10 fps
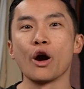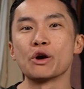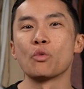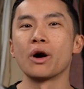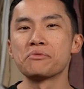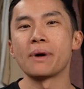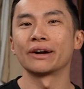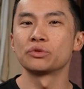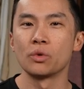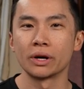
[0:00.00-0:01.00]
right, welcome back
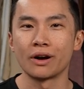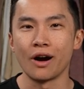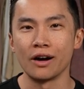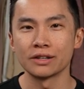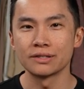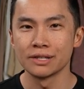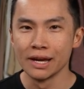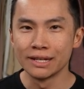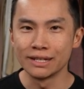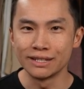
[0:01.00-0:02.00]
to What It Costs.
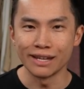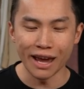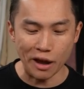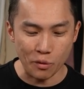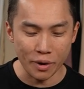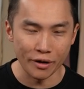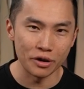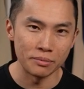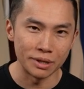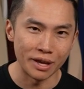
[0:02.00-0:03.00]
Today we are
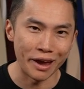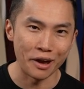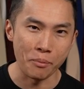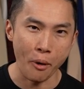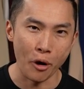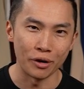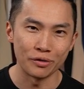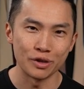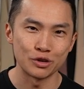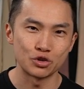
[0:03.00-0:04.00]
going to be taking
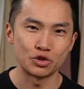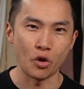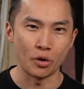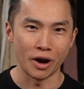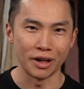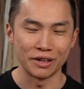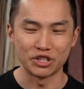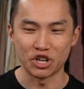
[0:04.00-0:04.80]
apart this Stone Island